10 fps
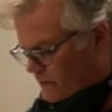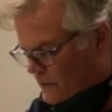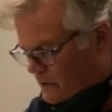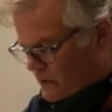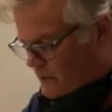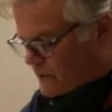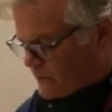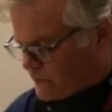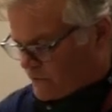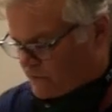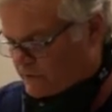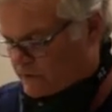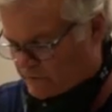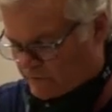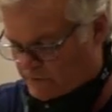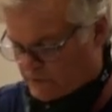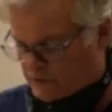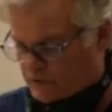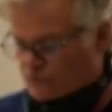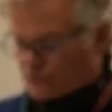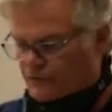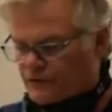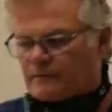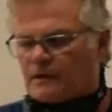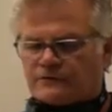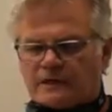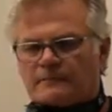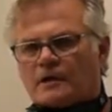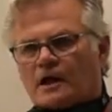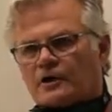this is the unusual thing about stain blocker.